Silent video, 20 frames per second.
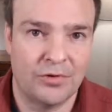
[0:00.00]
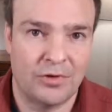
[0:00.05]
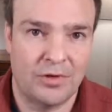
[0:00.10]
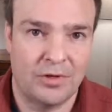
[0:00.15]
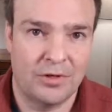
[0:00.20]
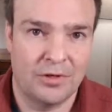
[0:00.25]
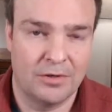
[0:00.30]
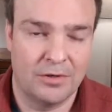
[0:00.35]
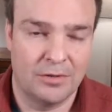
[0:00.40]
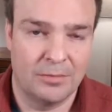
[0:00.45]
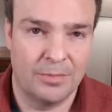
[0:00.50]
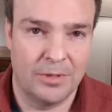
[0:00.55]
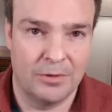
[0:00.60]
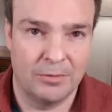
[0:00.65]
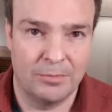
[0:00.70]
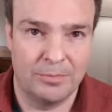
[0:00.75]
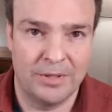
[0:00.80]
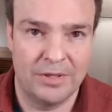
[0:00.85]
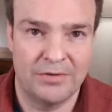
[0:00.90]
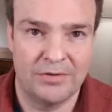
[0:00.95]

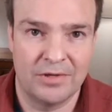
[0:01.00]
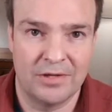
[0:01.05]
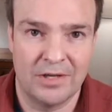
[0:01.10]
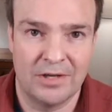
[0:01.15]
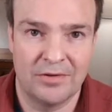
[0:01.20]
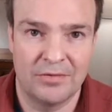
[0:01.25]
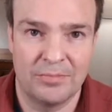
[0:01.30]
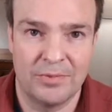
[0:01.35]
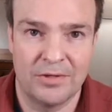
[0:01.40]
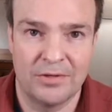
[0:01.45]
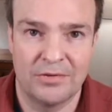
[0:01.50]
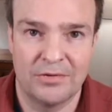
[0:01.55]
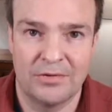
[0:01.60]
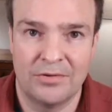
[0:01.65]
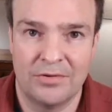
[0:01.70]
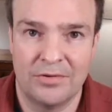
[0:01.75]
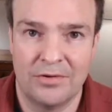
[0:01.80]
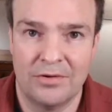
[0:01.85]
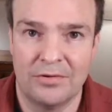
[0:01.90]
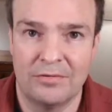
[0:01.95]
about basic aspects
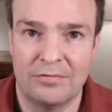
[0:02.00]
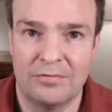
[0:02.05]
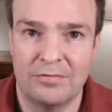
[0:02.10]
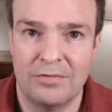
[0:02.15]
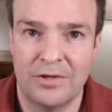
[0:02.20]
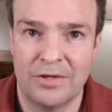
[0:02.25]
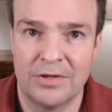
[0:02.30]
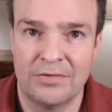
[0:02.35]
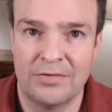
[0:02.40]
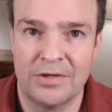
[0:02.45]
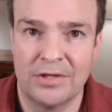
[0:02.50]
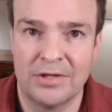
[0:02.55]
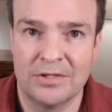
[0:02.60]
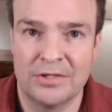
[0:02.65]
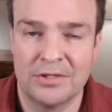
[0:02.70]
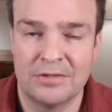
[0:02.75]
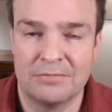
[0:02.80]
of extinction.